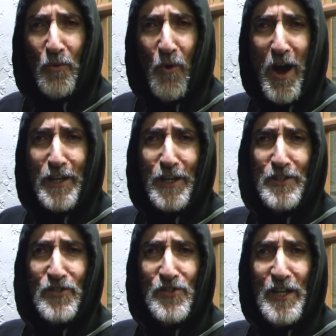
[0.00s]

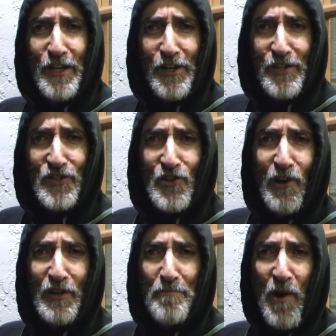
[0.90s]
rockets needed a
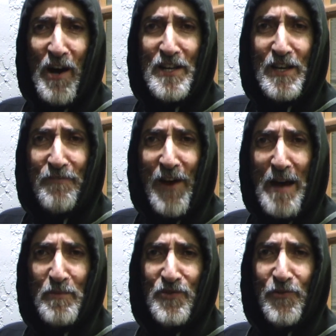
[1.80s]
solid body of
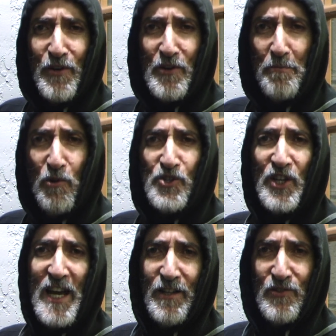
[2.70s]
atmosphere to push
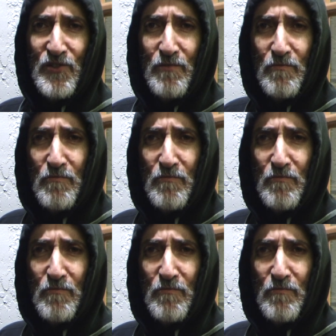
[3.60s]
against.